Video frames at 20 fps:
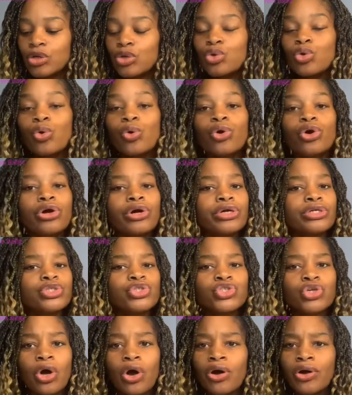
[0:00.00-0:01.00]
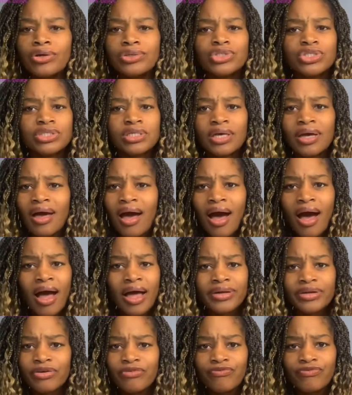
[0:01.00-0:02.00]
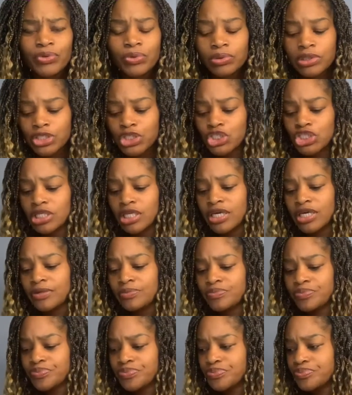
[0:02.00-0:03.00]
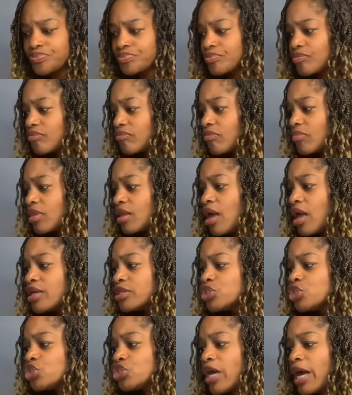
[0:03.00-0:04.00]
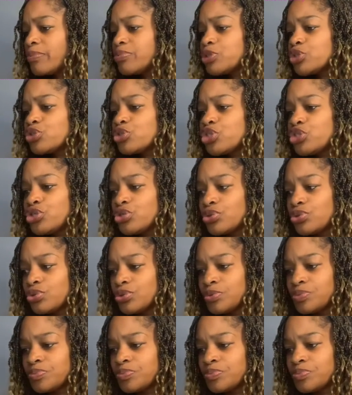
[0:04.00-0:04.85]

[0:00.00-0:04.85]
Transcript: nor charged God foolishly. Chapter 2.